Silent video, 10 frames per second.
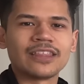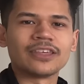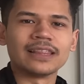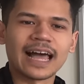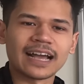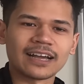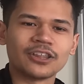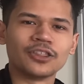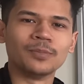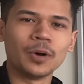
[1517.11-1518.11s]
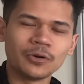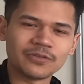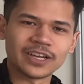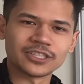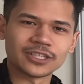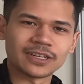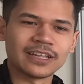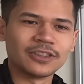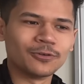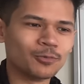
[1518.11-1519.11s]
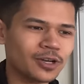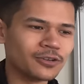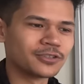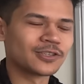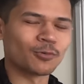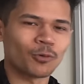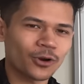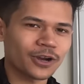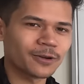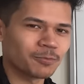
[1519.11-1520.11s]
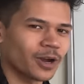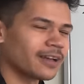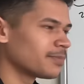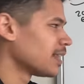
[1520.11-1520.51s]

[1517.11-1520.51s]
They lack the motivation, the will to work, right?